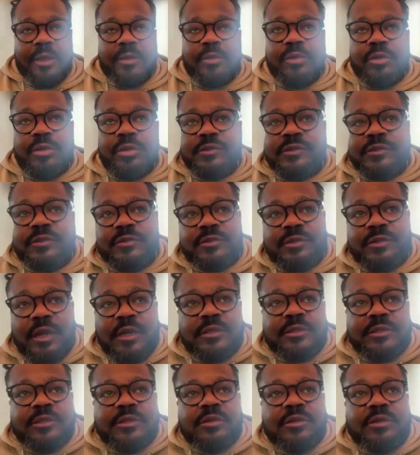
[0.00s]
I, know the
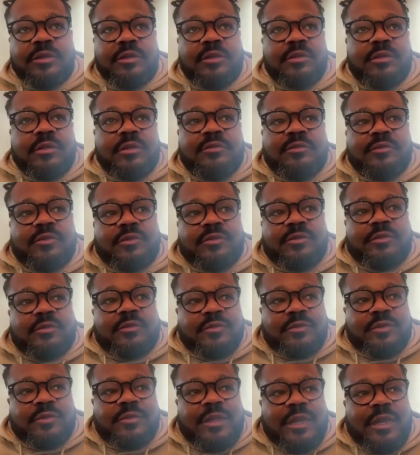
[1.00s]
tactic the,
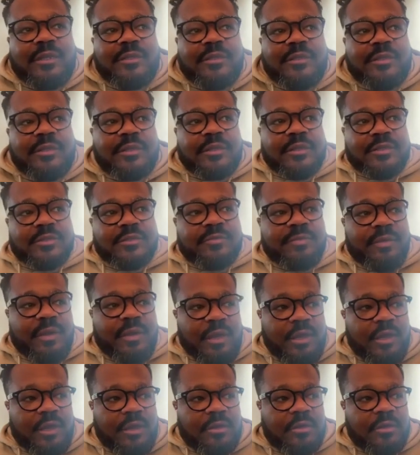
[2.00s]
the tactic is
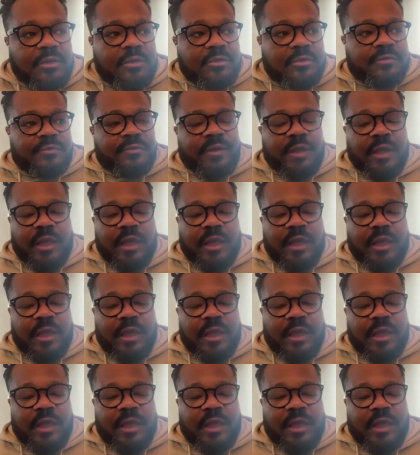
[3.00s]
very uh,